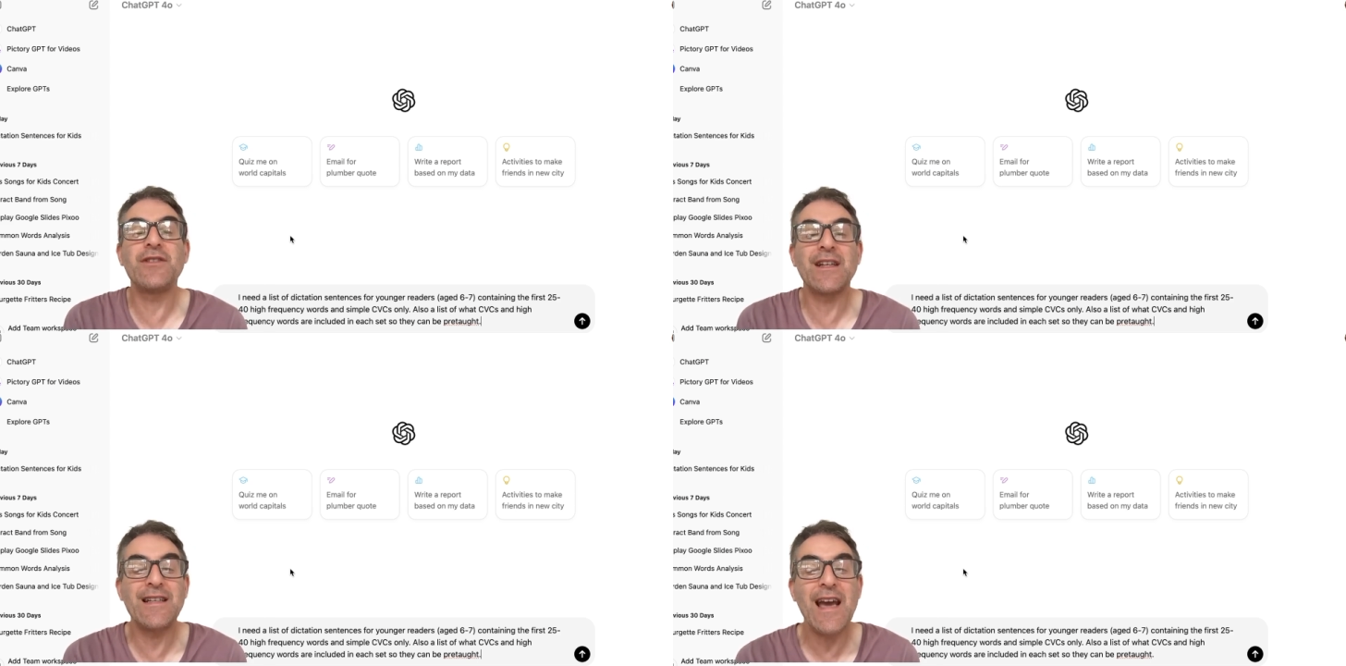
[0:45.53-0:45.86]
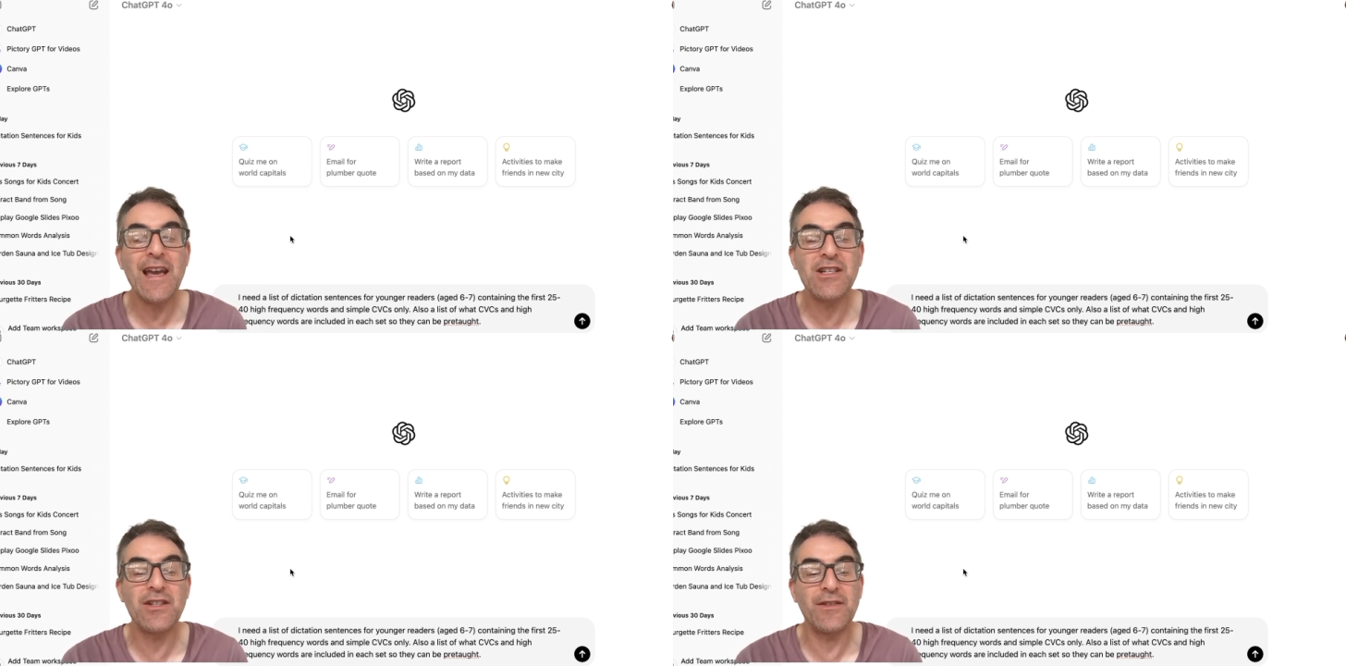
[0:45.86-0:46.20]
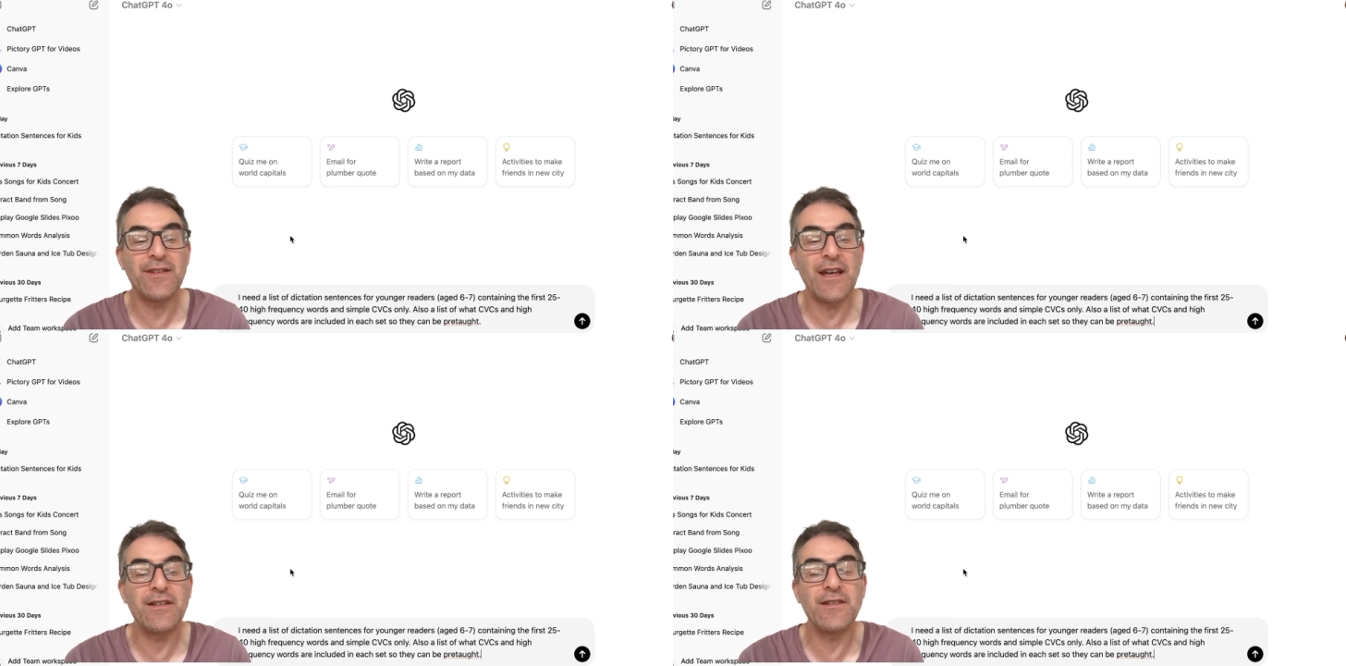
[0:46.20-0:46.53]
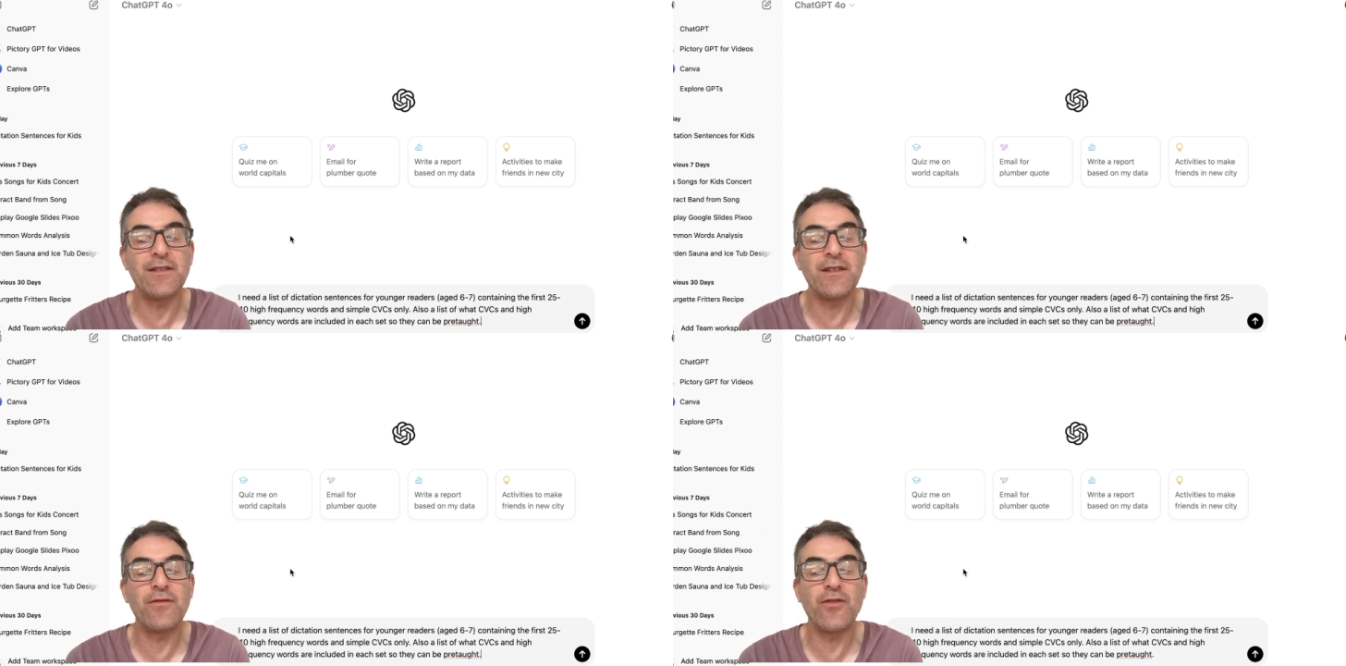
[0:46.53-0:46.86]
dictation
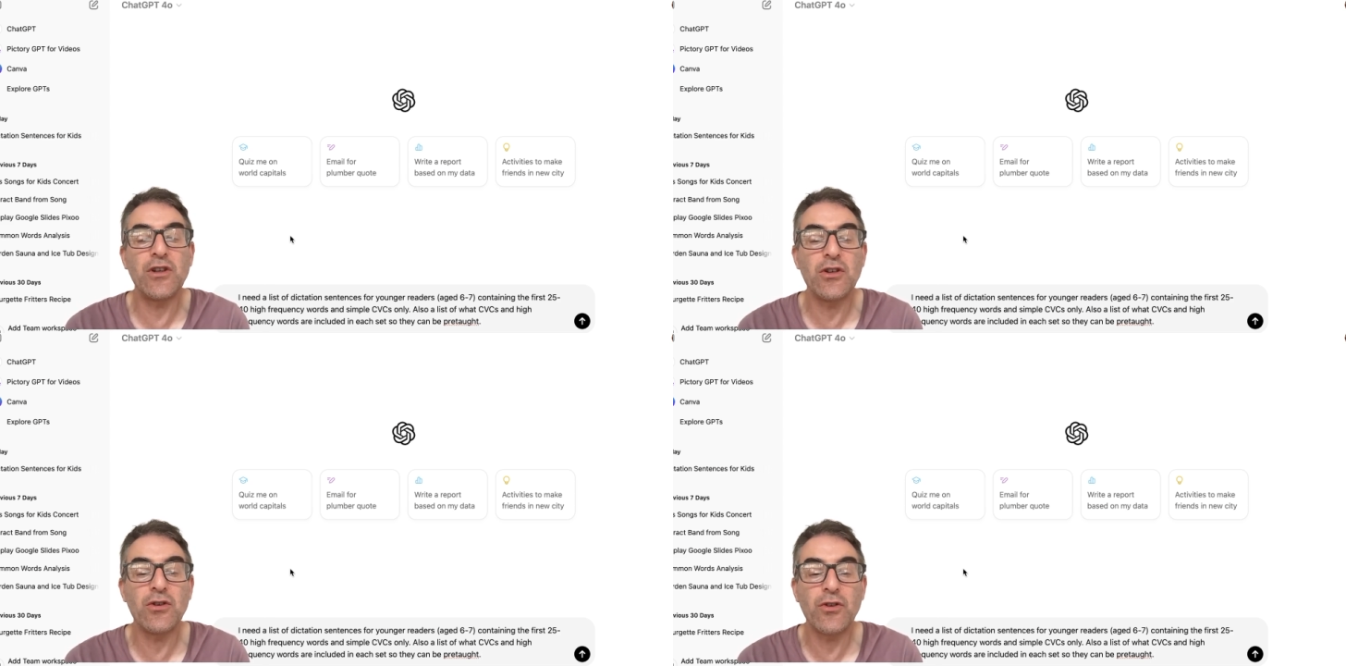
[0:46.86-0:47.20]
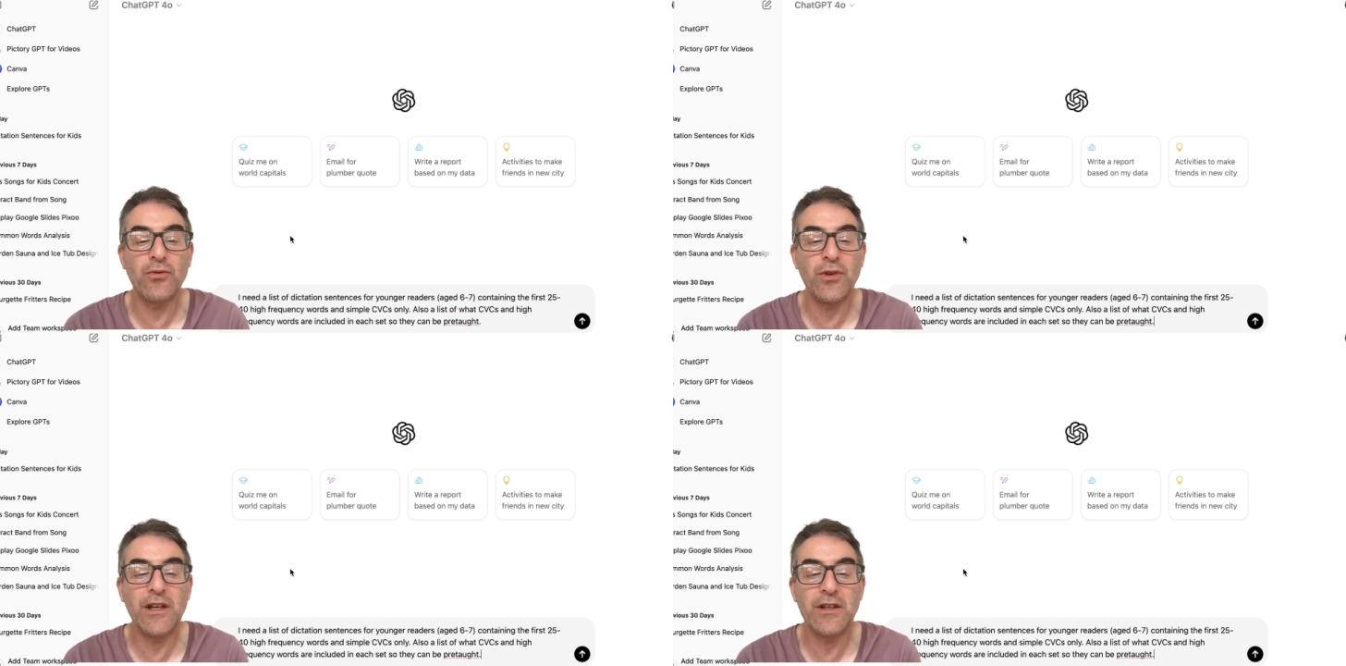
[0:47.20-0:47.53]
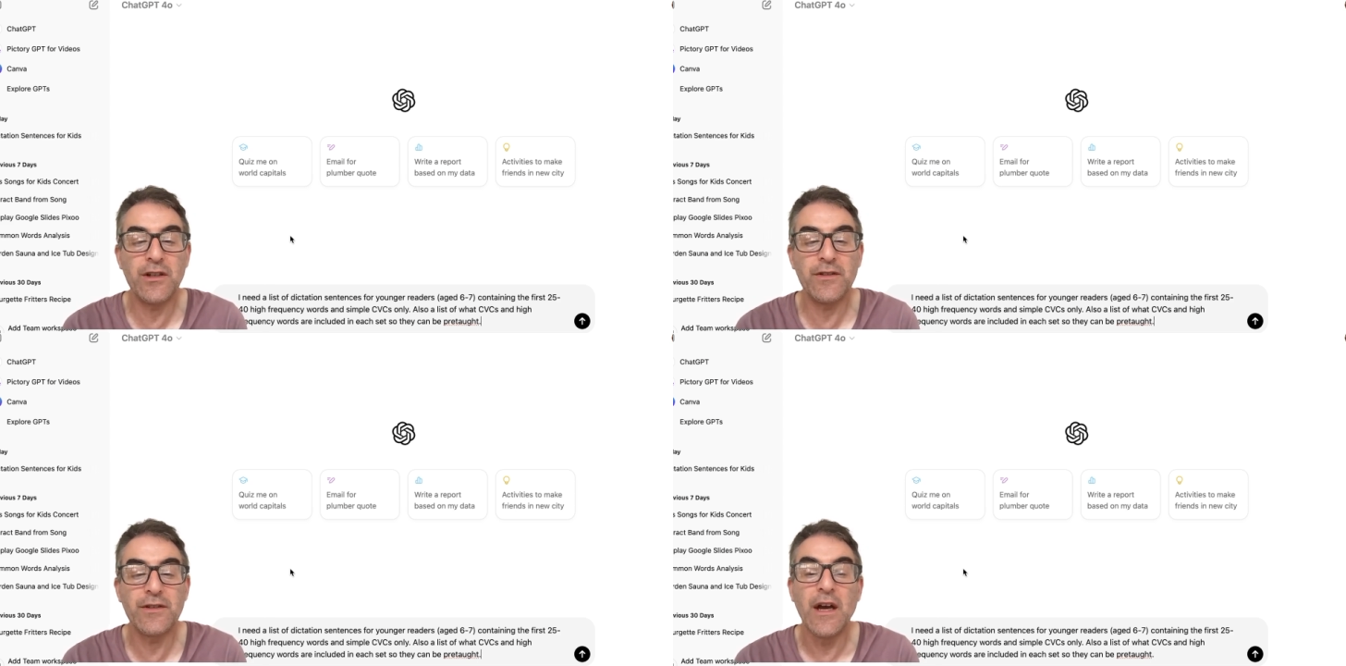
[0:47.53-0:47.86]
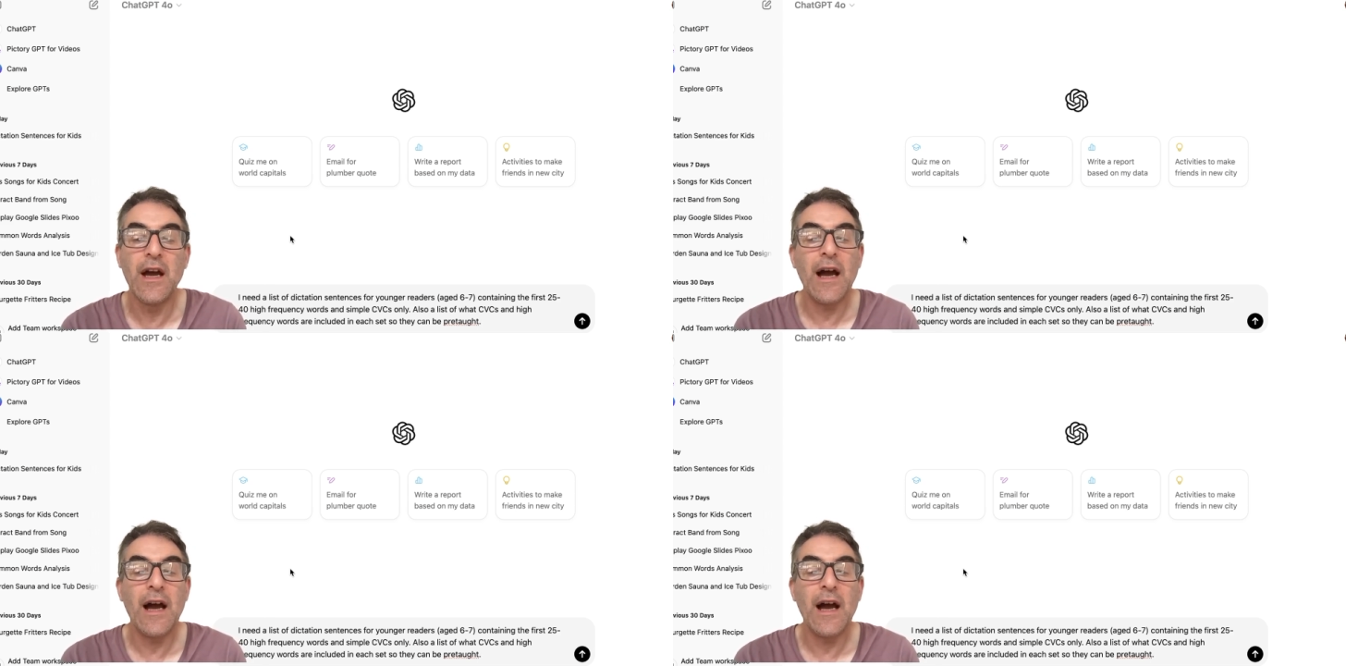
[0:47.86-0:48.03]
sentences for younger readers.